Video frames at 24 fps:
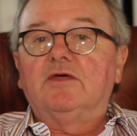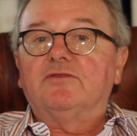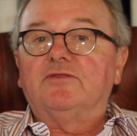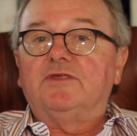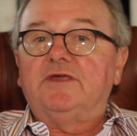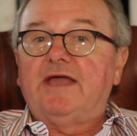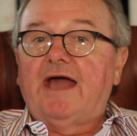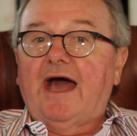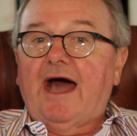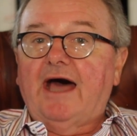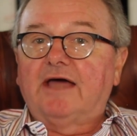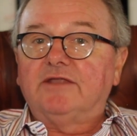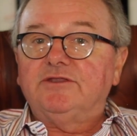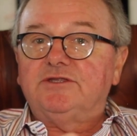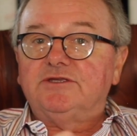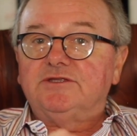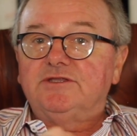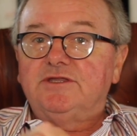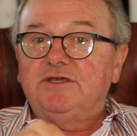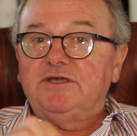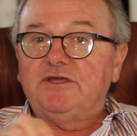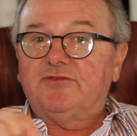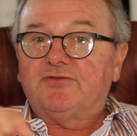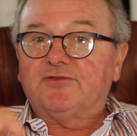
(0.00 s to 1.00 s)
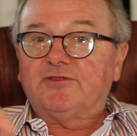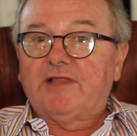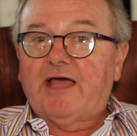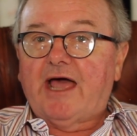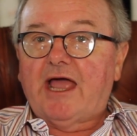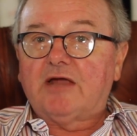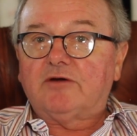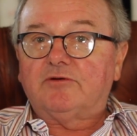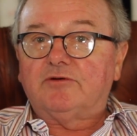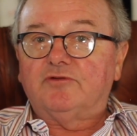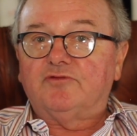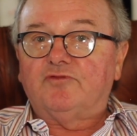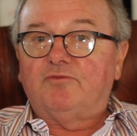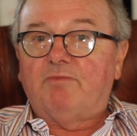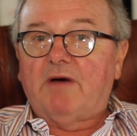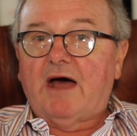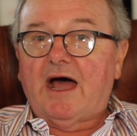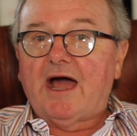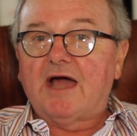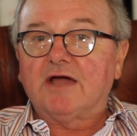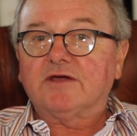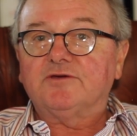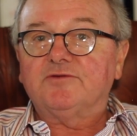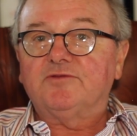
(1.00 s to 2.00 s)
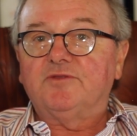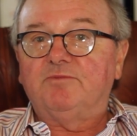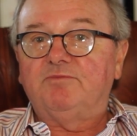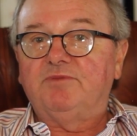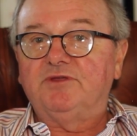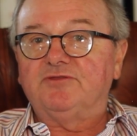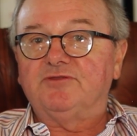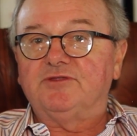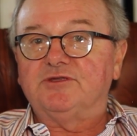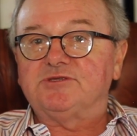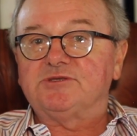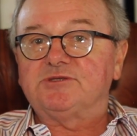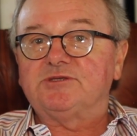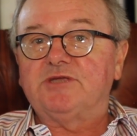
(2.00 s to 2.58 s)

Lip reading: the underneath layer of bark, the bit that's